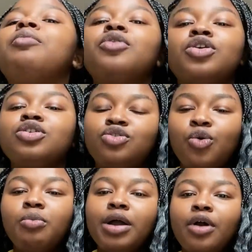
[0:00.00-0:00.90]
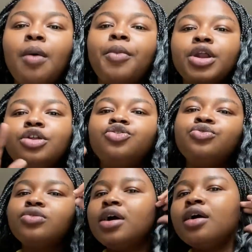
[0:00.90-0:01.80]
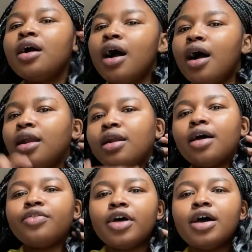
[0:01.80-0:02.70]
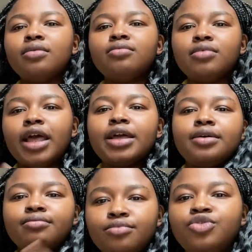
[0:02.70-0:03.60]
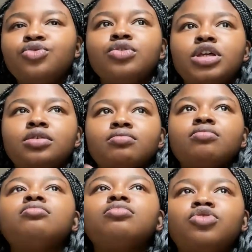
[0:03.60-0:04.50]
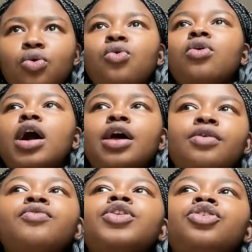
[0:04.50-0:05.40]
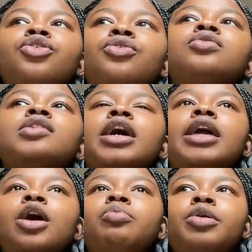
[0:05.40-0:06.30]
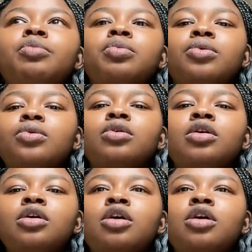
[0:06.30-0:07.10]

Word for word: I'm not gonna tour my. I'm gonna do another like uni tour kind of video to like help people